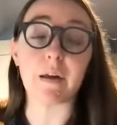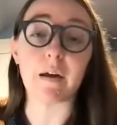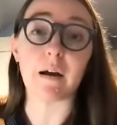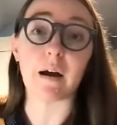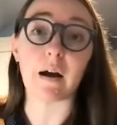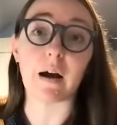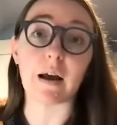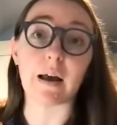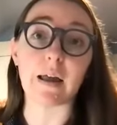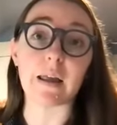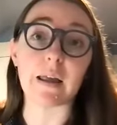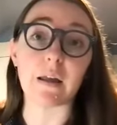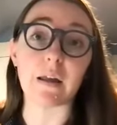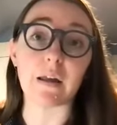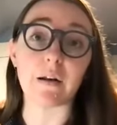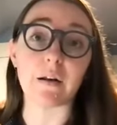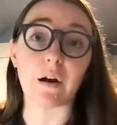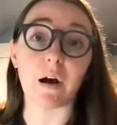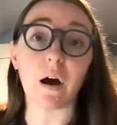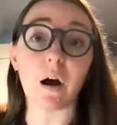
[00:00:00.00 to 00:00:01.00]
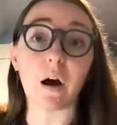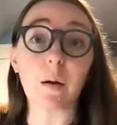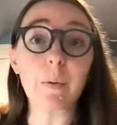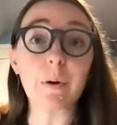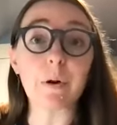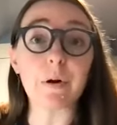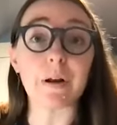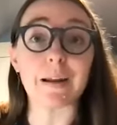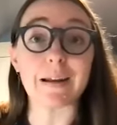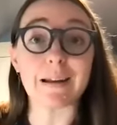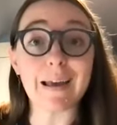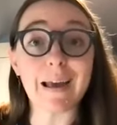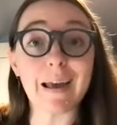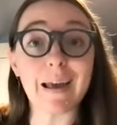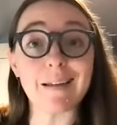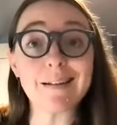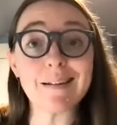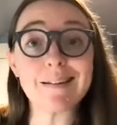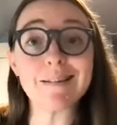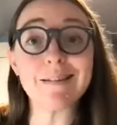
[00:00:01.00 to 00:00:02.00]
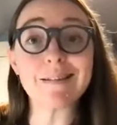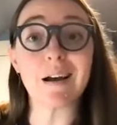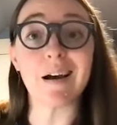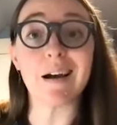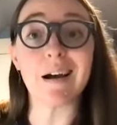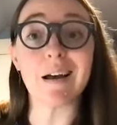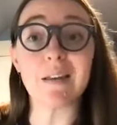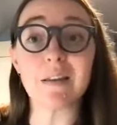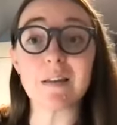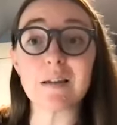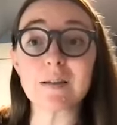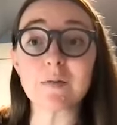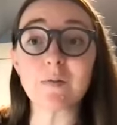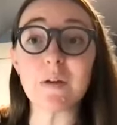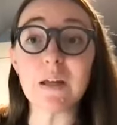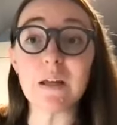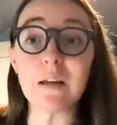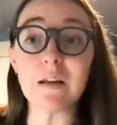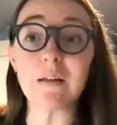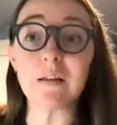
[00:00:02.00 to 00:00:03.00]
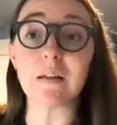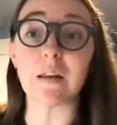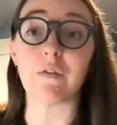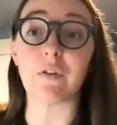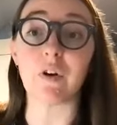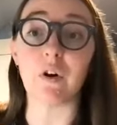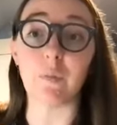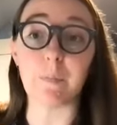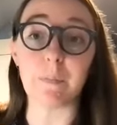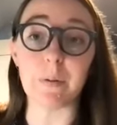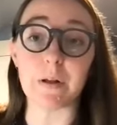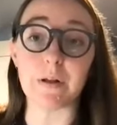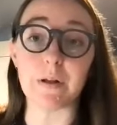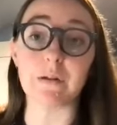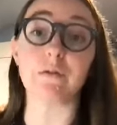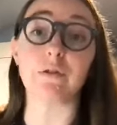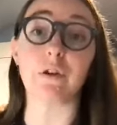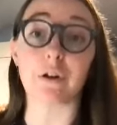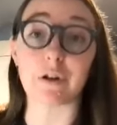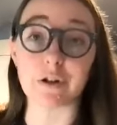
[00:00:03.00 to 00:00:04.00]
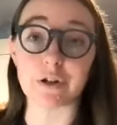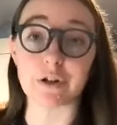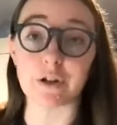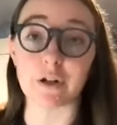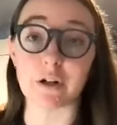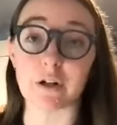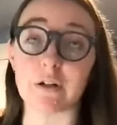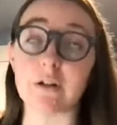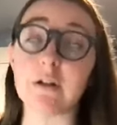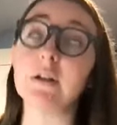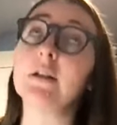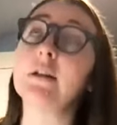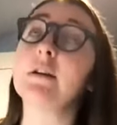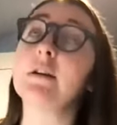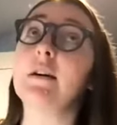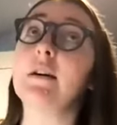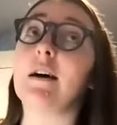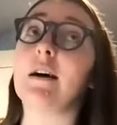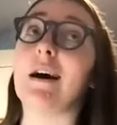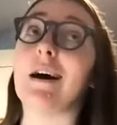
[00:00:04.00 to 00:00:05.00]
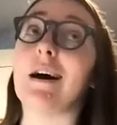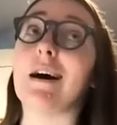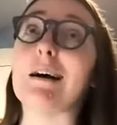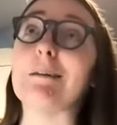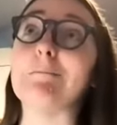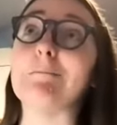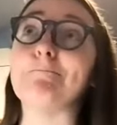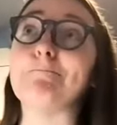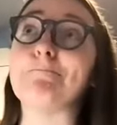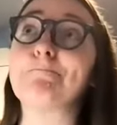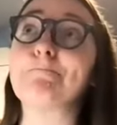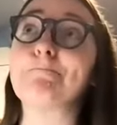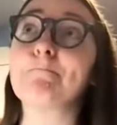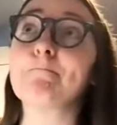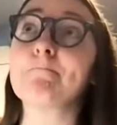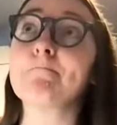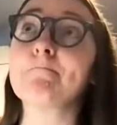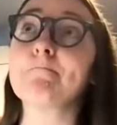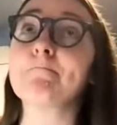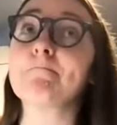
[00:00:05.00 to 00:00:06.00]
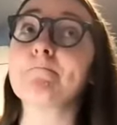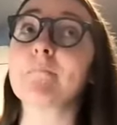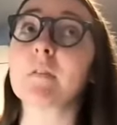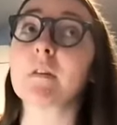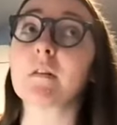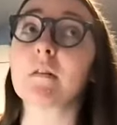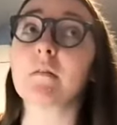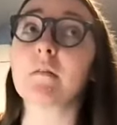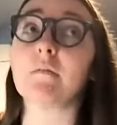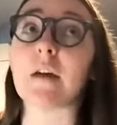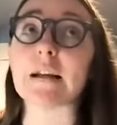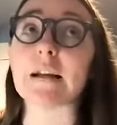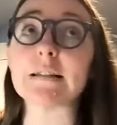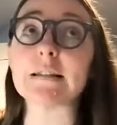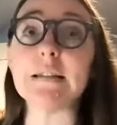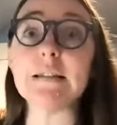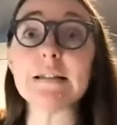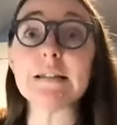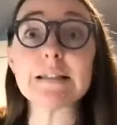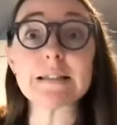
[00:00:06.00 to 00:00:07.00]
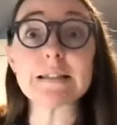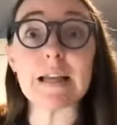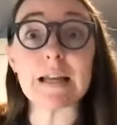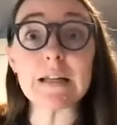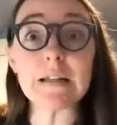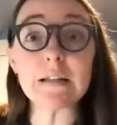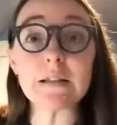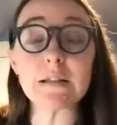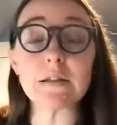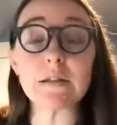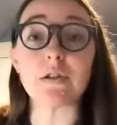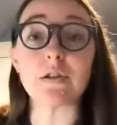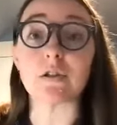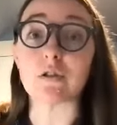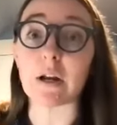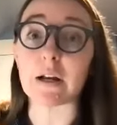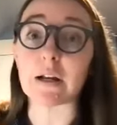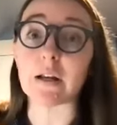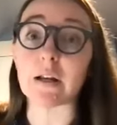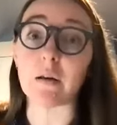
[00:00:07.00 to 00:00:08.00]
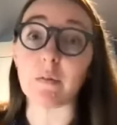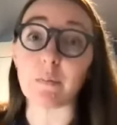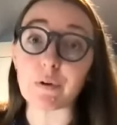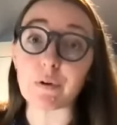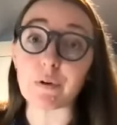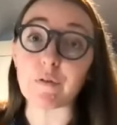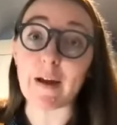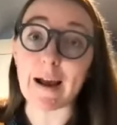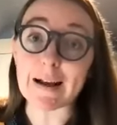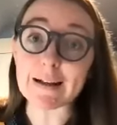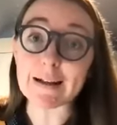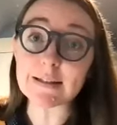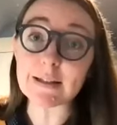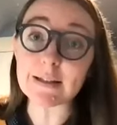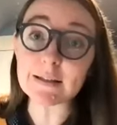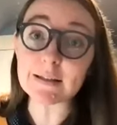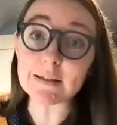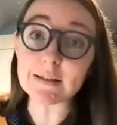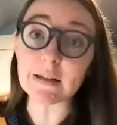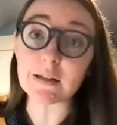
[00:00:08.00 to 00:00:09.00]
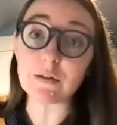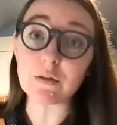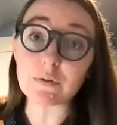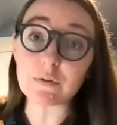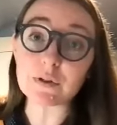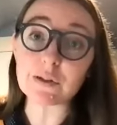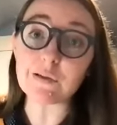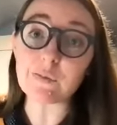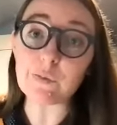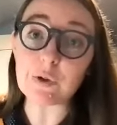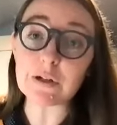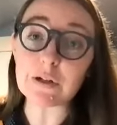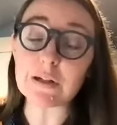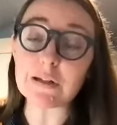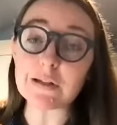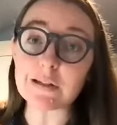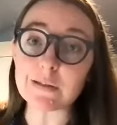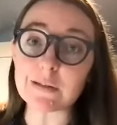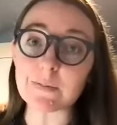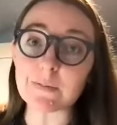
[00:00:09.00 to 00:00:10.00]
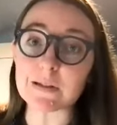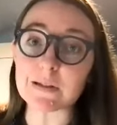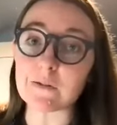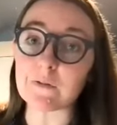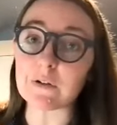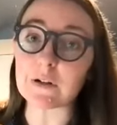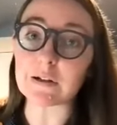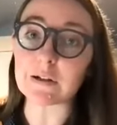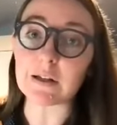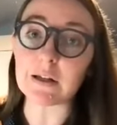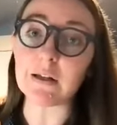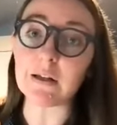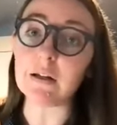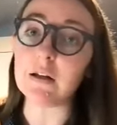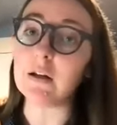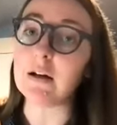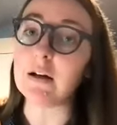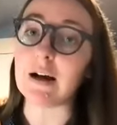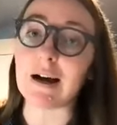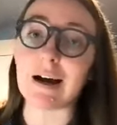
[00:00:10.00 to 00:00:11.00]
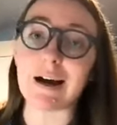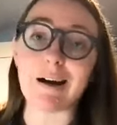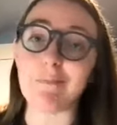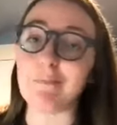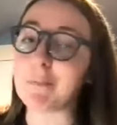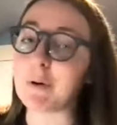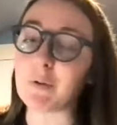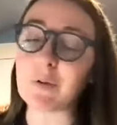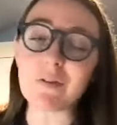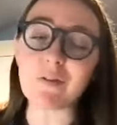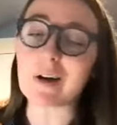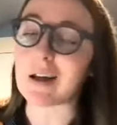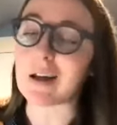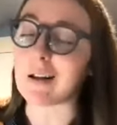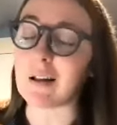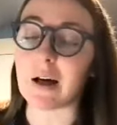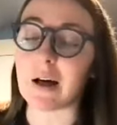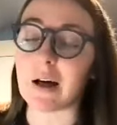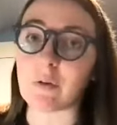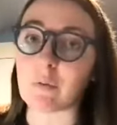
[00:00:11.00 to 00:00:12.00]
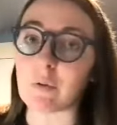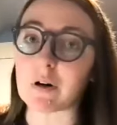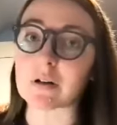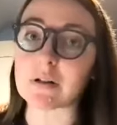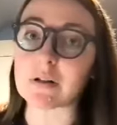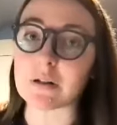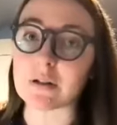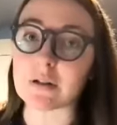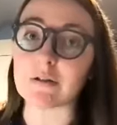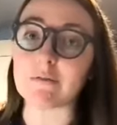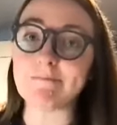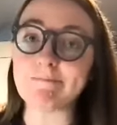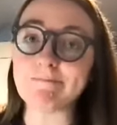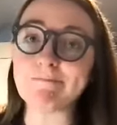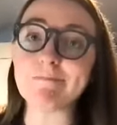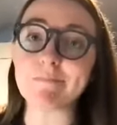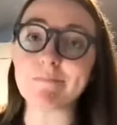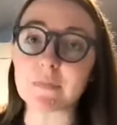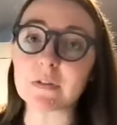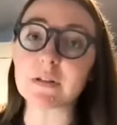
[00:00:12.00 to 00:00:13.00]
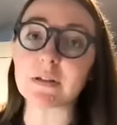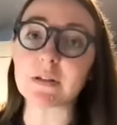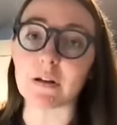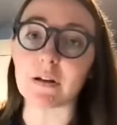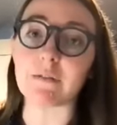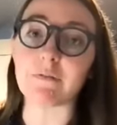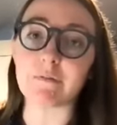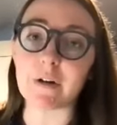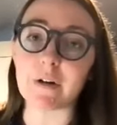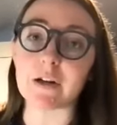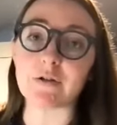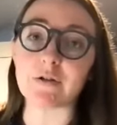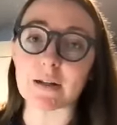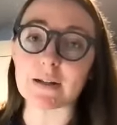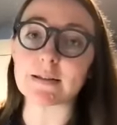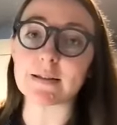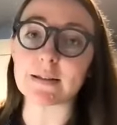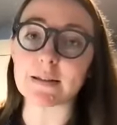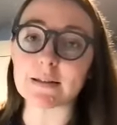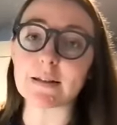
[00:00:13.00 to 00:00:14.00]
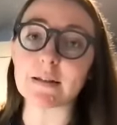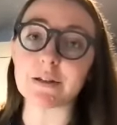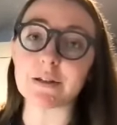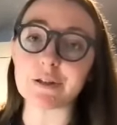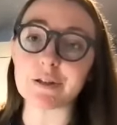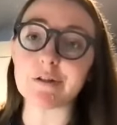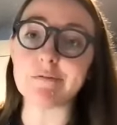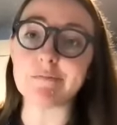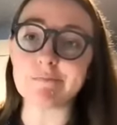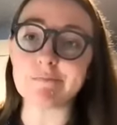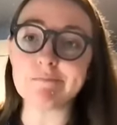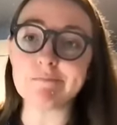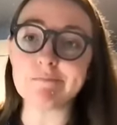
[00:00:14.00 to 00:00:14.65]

uh, in Auburn and Kent uh, this week. They've opened larger um, vaccine sites to try to improve access in those communities specifically. Um, but we've got a lot of work to do to address this issue.